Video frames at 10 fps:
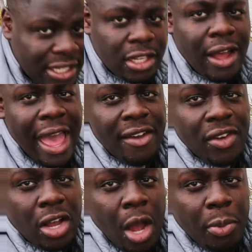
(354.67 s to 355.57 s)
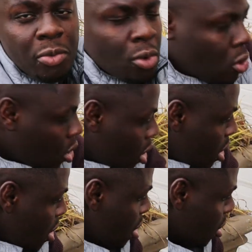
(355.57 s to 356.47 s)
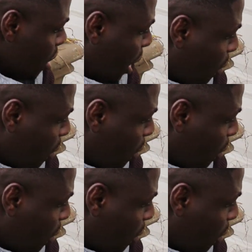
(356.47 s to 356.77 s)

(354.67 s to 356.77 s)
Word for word: still have a couple more that